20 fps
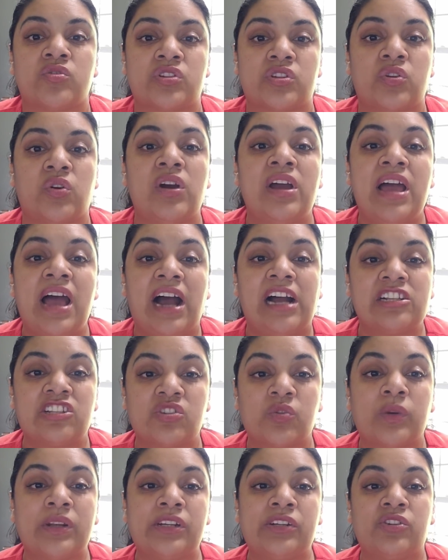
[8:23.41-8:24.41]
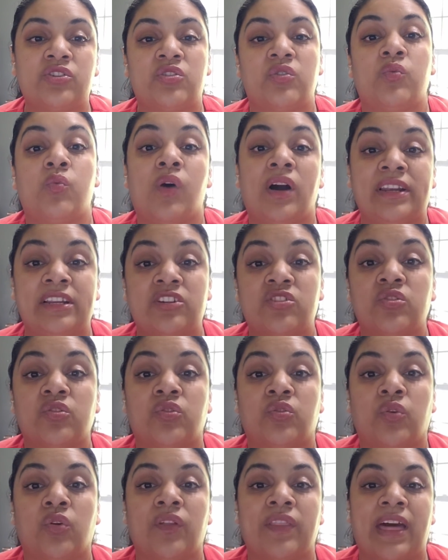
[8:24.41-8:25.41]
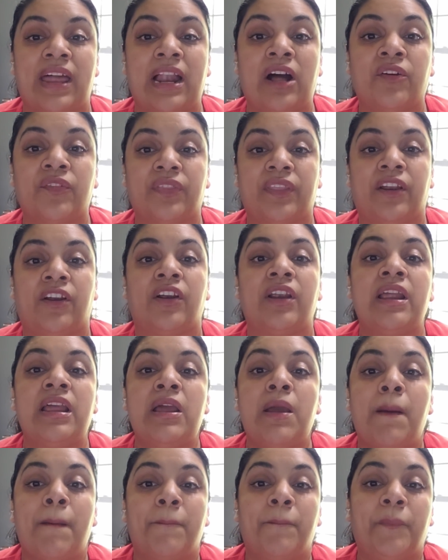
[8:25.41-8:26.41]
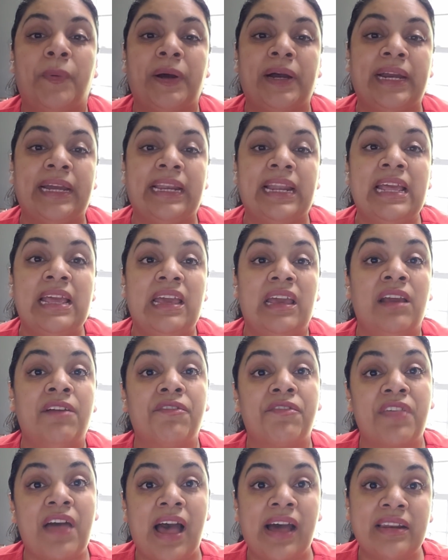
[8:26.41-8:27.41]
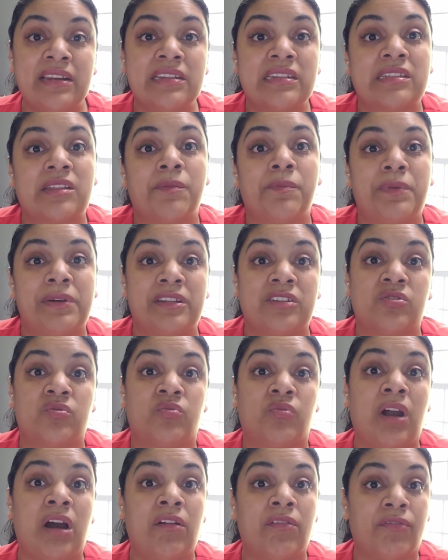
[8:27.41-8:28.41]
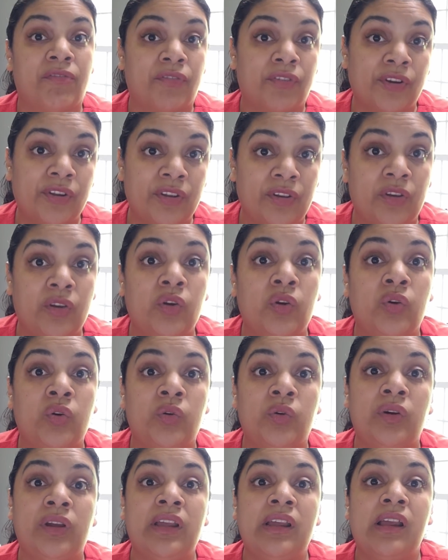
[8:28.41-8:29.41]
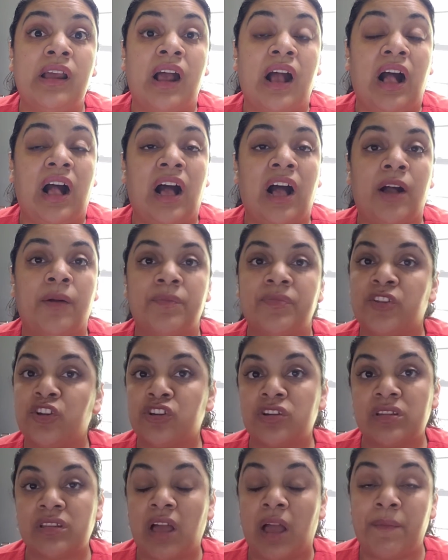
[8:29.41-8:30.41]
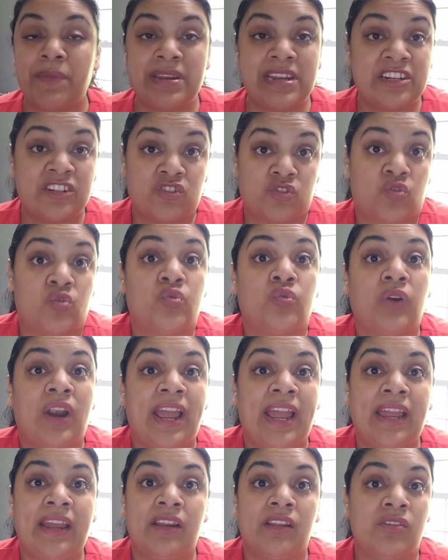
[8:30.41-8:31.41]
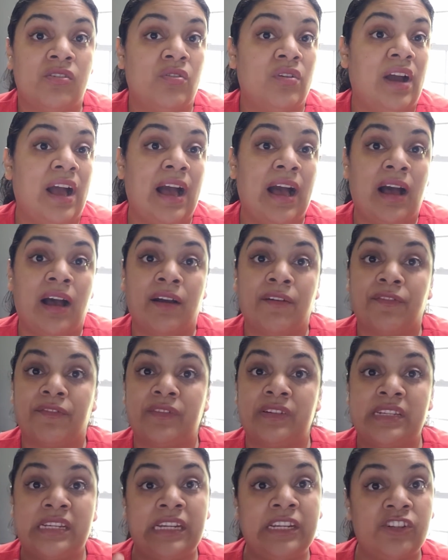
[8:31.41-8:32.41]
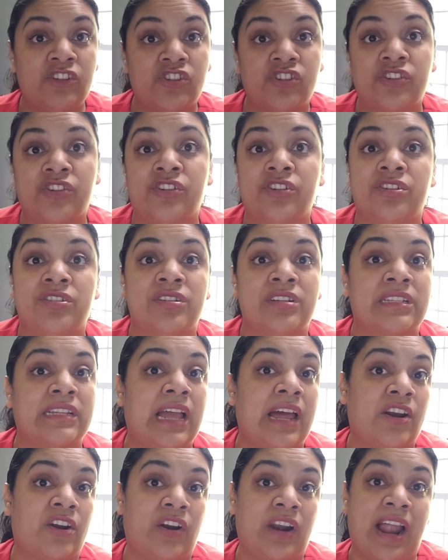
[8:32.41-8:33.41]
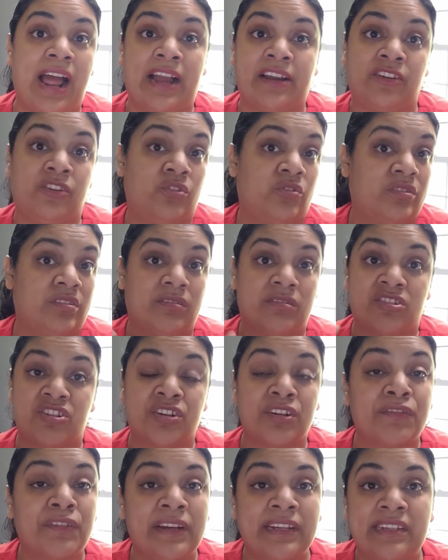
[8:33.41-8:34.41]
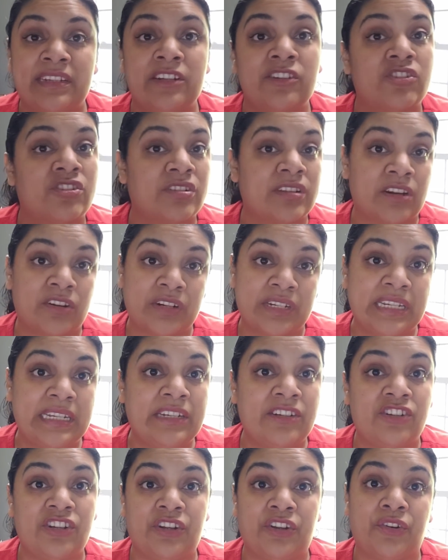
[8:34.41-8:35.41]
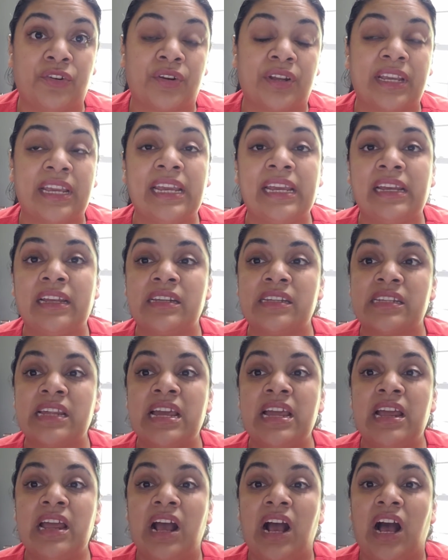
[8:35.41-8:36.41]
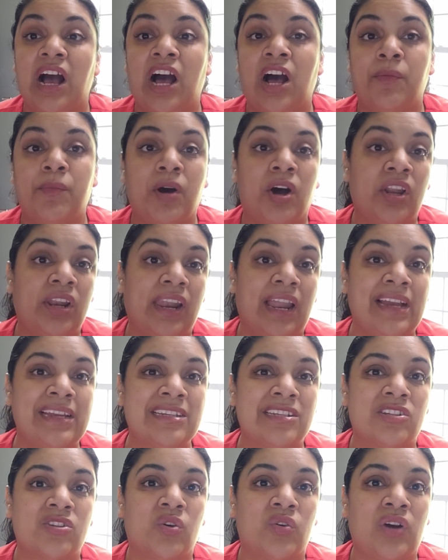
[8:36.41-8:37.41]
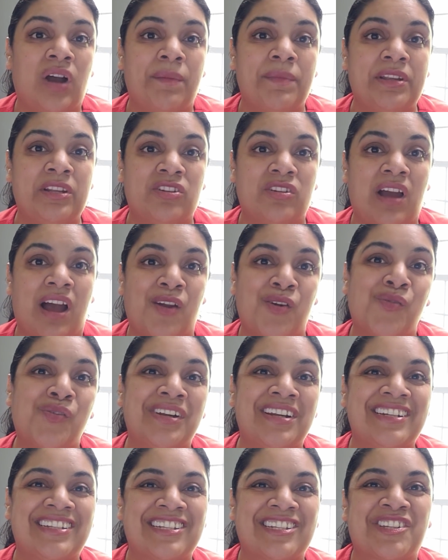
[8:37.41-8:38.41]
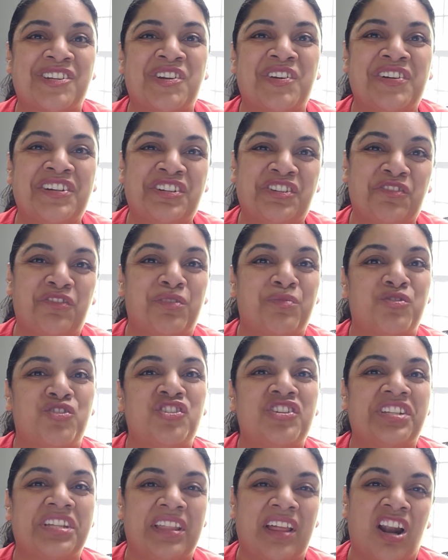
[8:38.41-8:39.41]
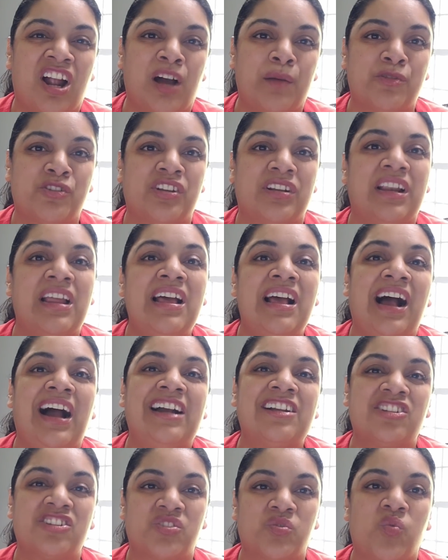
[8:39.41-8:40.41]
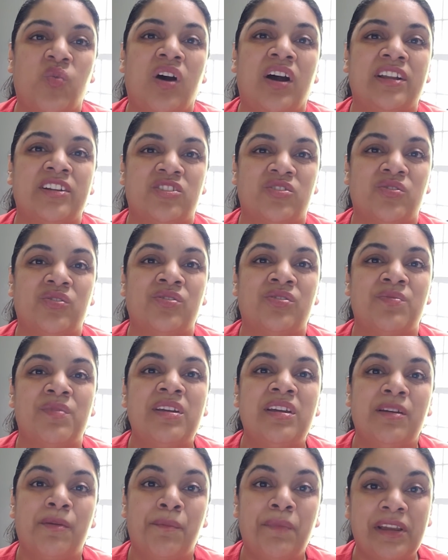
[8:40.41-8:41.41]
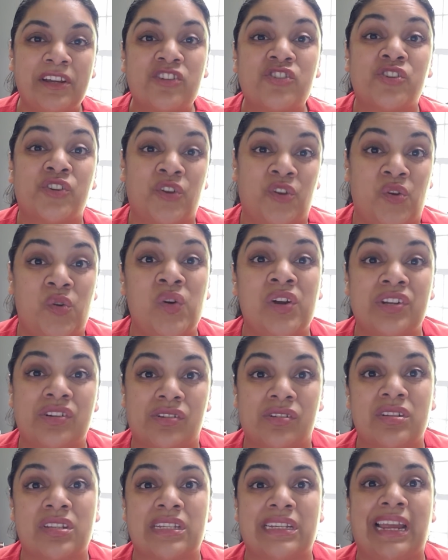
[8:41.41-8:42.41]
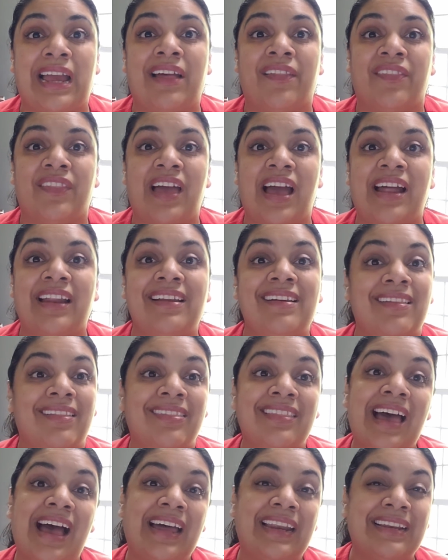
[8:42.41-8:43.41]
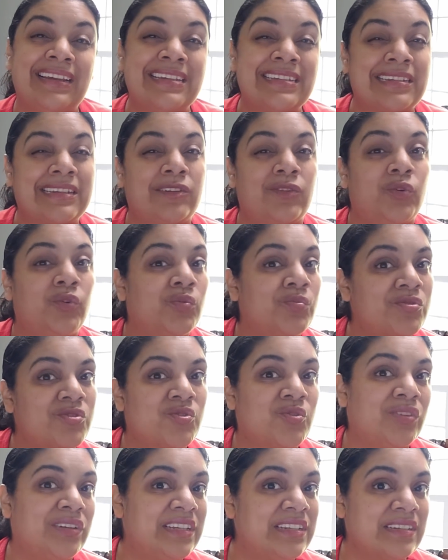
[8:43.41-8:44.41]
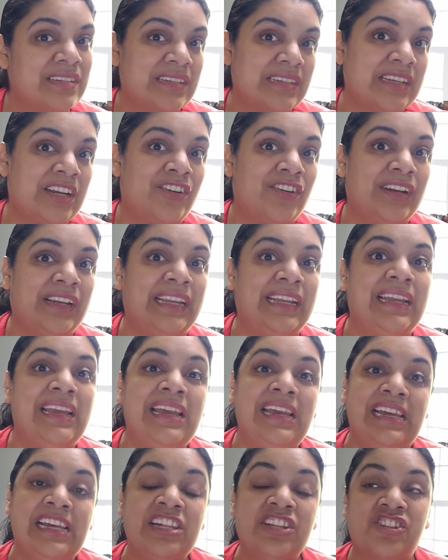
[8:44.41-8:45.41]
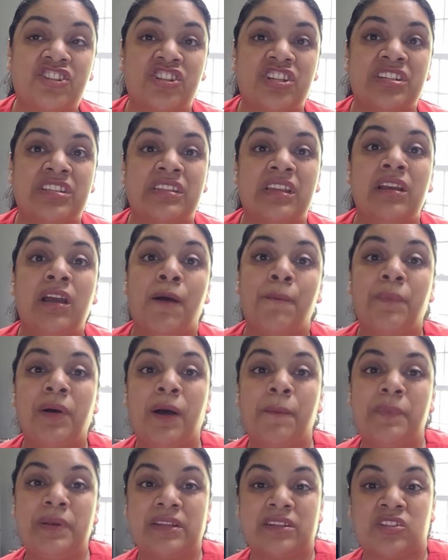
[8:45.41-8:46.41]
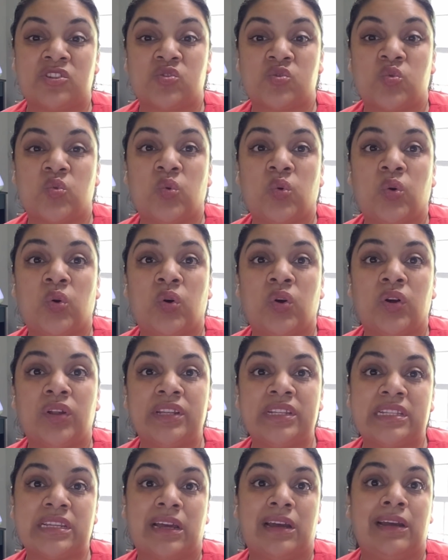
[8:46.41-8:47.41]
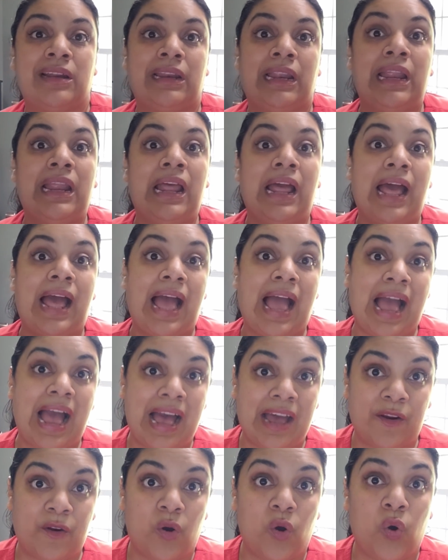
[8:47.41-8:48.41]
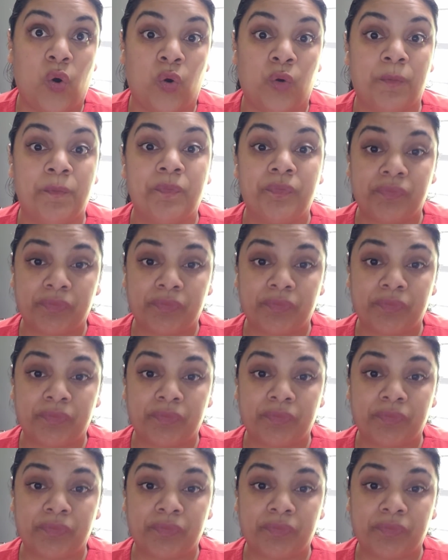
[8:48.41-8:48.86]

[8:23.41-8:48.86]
So I just wanted to throw that out there. But if that is the best route for you, it's great. You have teachers that are certified teachers that are teaching your kids online. So I don't want to discourage you from choosing that option. I just want to make sure you understand that isn't homeschool necessarily. It's just public school done at home.